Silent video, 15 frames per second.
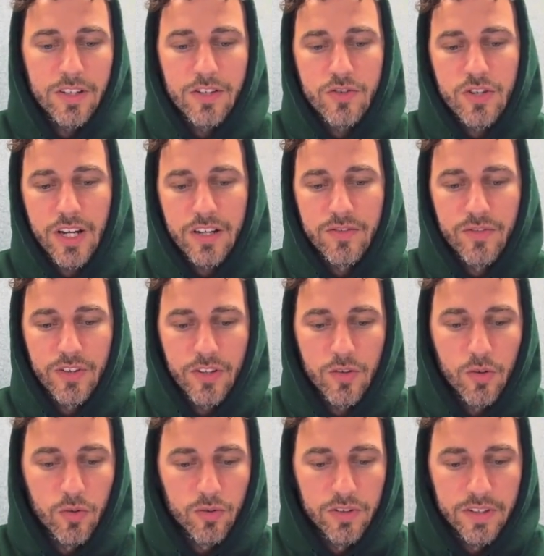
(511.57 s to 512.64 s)
It checks for the
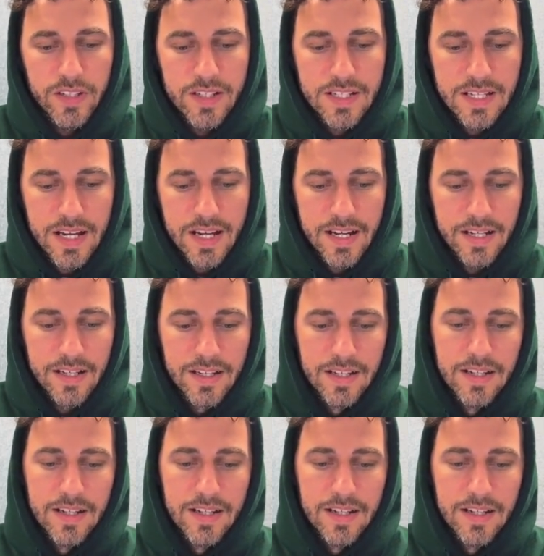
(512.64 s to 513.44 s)
cold lead tag